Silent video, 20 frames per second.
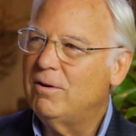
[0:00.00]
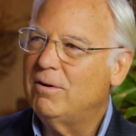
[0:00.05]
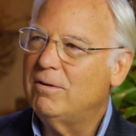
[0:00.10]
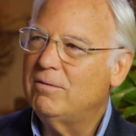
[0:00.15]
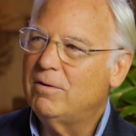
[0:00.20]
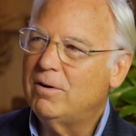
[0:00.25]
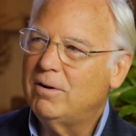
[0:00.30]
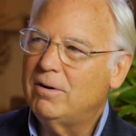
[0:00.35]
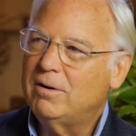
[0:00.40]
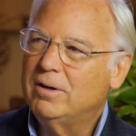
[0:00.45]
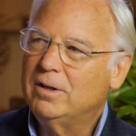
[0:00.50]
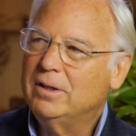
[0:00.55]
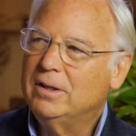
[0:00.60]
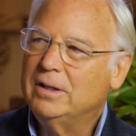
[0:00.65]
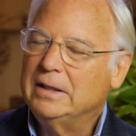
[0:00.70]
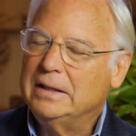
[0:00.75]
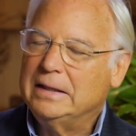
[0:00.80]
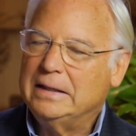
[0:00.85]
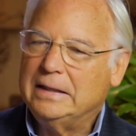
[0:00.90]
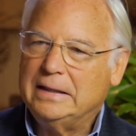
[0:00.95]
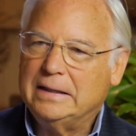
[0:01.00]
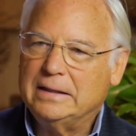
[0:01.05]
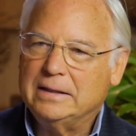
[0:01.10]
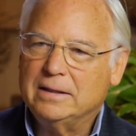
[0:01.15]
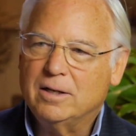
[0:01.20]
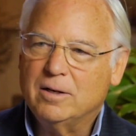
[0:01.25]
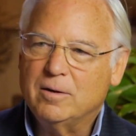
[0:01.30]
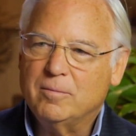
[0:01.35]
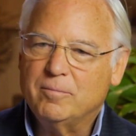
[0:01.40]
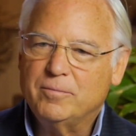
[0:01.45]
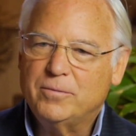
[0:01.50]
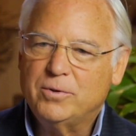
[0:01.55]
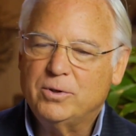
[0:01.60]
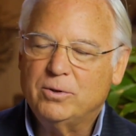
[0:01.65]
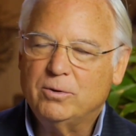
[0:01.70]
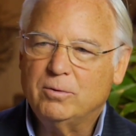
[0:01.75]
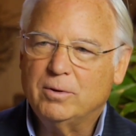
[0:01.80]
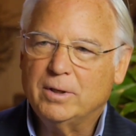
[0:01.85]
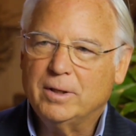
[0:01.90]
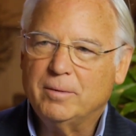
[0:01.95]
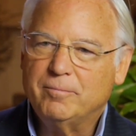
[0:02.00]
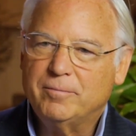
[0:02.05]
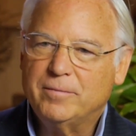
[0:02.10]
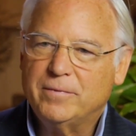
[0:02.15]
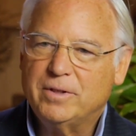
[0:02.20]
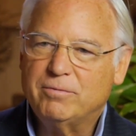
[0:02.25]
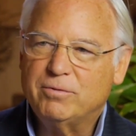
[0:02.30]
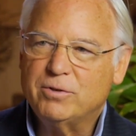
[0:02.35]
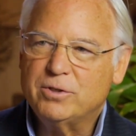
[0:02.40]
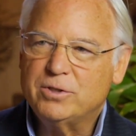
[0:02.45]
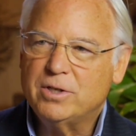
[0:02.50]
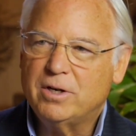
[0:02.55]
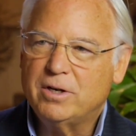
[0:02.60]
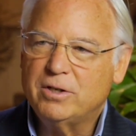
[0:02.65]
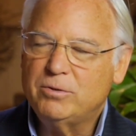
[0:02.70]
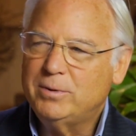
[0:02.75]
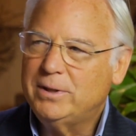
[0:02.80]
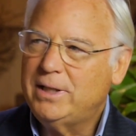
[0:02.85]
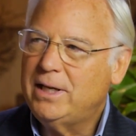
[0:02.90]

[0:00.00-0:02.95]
of all of our income to different charities